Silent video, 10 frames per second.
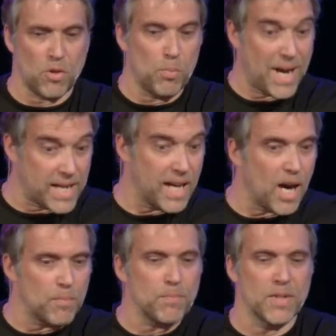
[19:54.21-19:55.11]
or backing
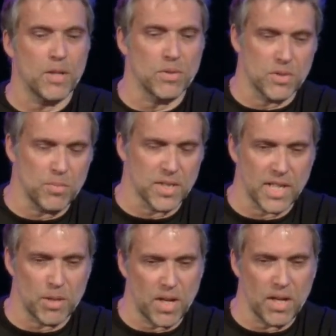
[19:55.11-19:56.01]
up, you know, what Dom had
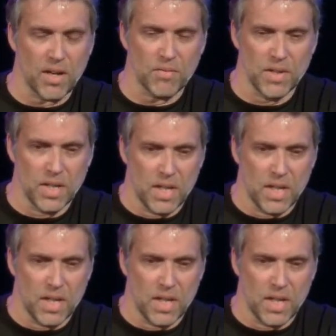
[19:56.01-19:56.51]
said about love.